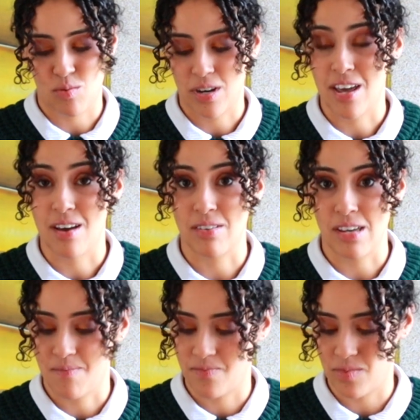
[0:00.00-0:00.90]
quite
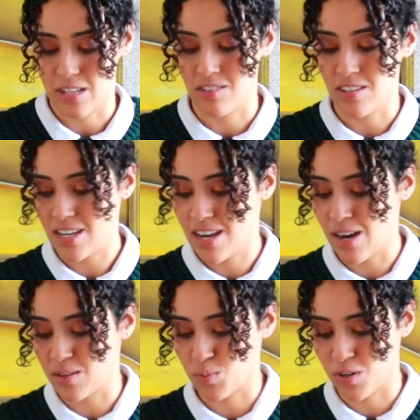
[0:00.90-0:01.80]
heavy. Let's see
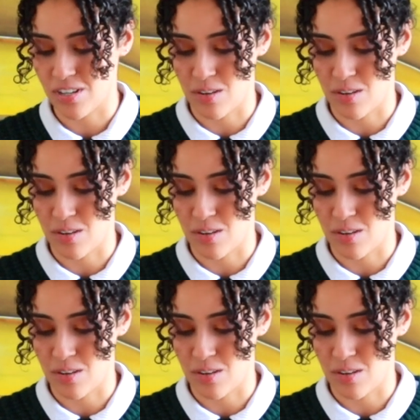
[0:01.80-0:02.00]
how this works